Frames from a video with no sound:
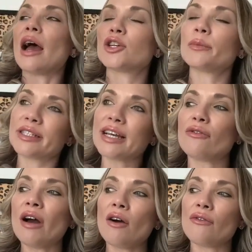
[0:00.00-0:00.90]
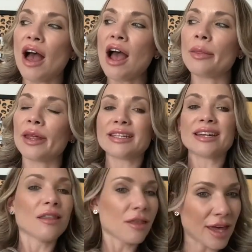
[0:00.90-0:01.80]
I took myself out of that, and then I
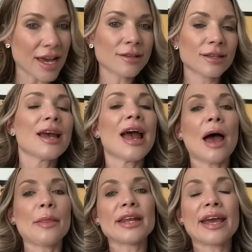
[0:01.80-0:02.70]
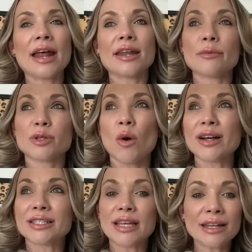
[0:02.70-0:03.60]
did other things, and then again it was
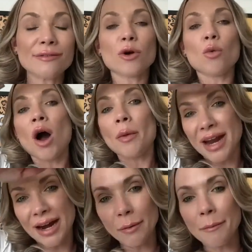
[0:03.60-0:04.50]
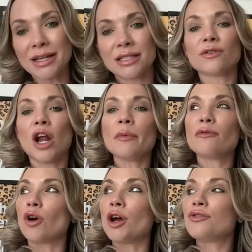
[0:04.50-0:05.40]
quite steady for a while, and then I had a massive climb
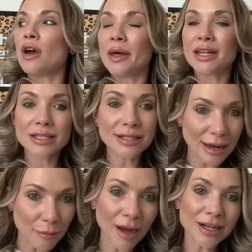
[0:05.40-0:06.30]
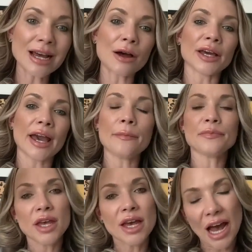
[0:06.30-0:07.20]
of growth, and then it slipped back down
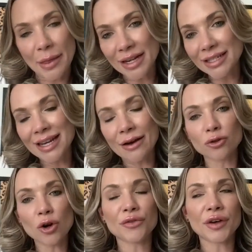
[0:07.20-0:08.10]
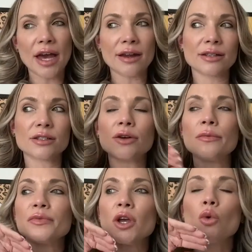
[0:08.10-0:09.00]
again, and then it's leveled off again. And so
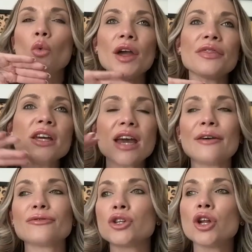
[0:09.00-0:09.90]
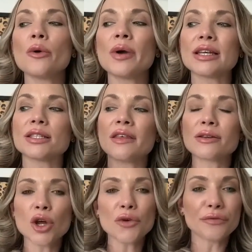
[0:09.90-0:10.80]
what I think you have to know is
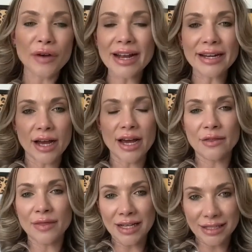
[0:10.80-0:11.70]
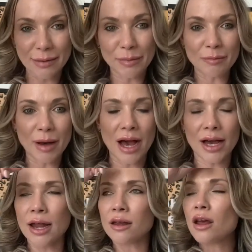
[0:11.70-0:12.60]
there's no failure in that slipping
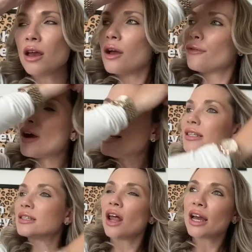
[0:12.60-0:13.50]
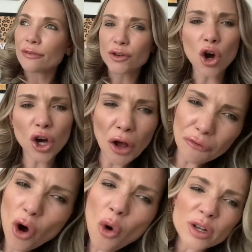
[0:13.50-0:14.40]
back, and phrases like if you're not
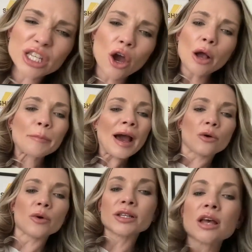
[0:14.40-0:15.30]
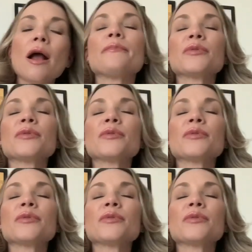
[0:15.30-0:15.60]
going forwards, you're going backwards